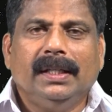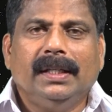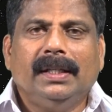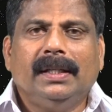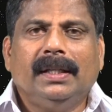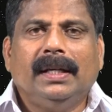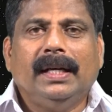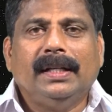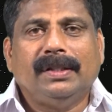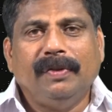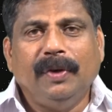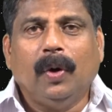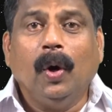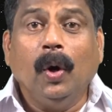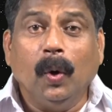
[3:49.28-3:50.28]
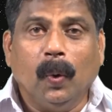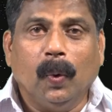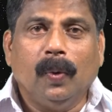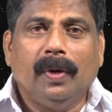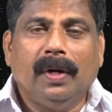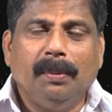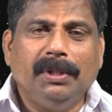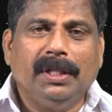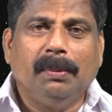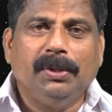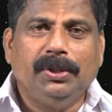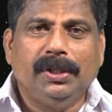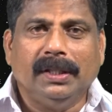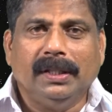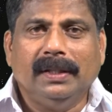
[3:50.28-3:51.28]
As we all know, Amitabh
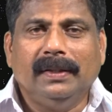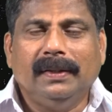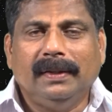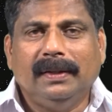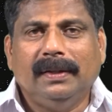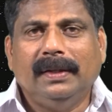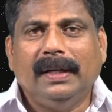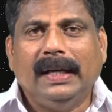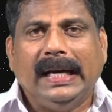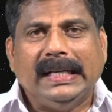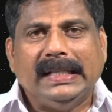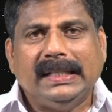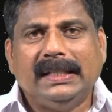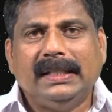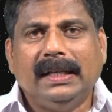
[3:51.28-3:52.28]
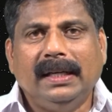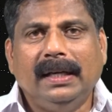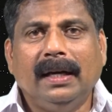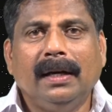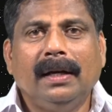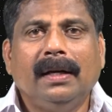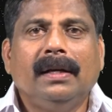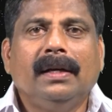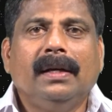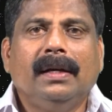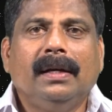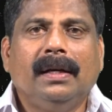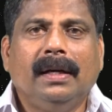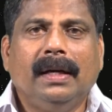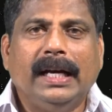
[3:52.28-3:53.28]
Bachchan, as a young
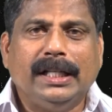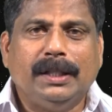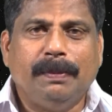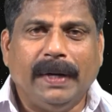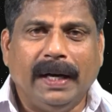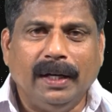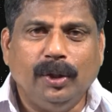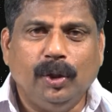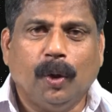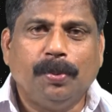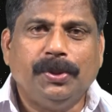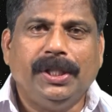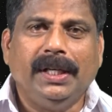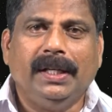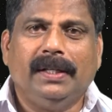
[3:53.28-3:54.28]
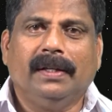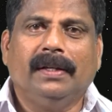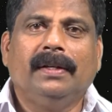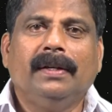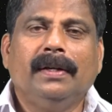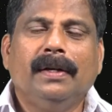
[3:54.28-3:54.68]
aspirant job seeker,